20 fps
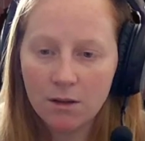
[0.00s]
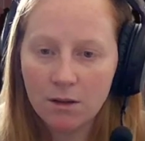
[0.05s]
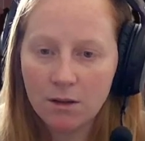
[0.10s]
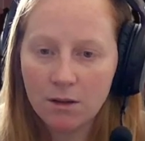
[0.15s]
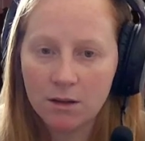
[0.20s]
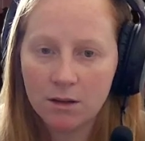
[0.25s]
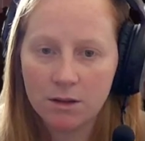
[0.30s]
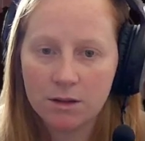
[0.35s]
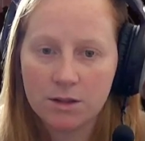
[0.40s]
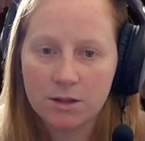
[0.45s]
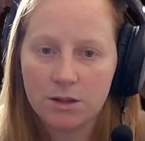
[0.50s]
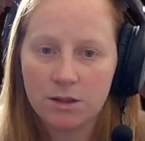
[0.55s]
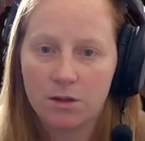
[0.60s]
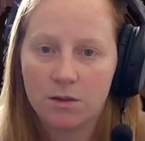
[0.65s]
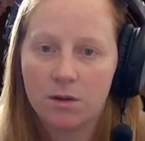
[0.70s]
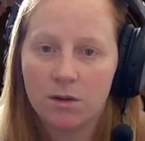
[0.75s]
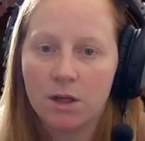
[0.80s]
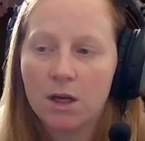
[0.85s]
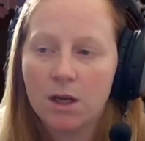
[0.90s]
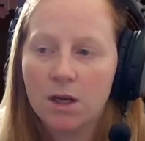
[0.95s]

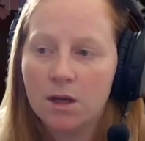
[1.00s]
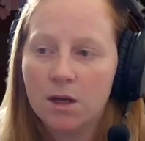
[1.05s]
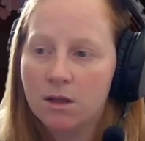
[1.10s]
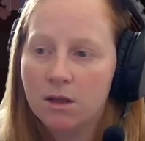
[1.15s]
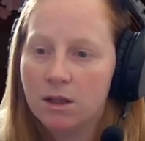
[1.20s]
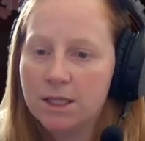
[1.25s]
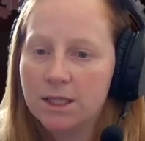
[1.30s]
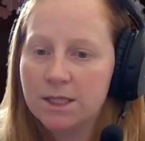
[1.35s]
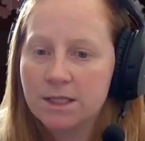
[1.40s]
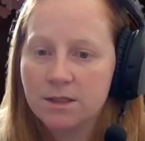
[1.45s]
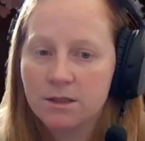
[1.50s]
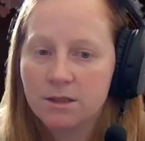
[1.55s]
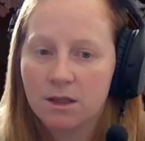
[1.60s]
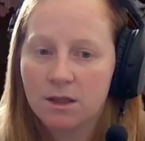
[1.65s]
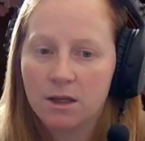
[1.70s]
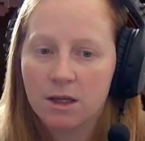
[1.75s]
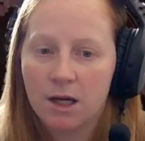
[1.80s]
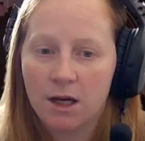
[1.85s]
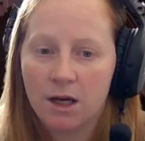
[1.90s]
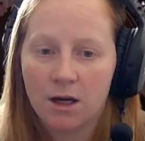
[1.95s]
So let's
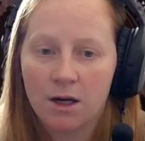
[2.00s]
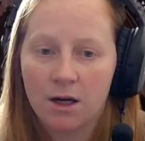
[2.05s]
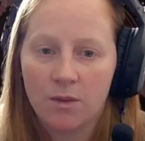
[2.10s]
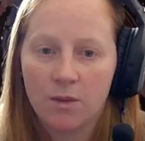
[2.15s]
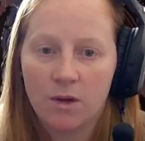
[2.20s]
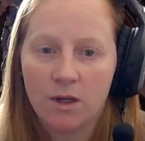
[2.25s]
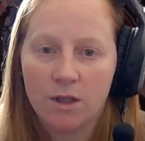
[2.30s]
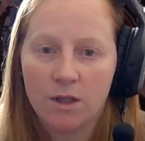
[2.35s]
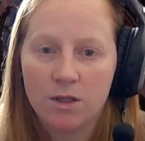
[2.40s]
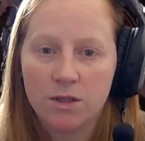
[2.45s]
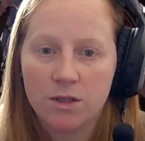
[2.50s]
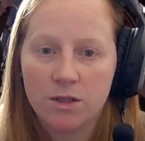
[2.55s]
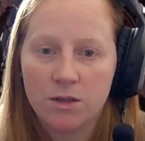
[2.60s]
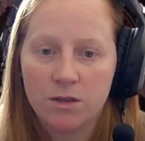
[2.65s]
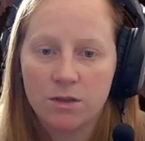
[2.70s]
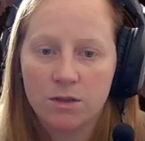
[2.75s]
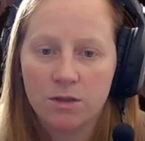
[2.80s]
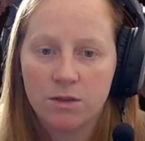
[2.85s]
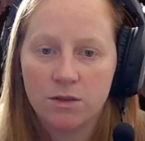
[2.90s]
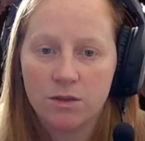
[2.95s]
say I want
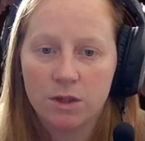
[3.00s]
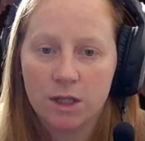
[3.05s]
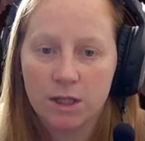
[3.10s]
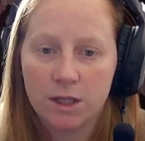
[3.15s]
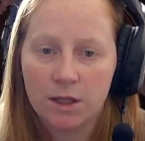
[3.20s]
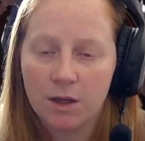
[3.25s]
to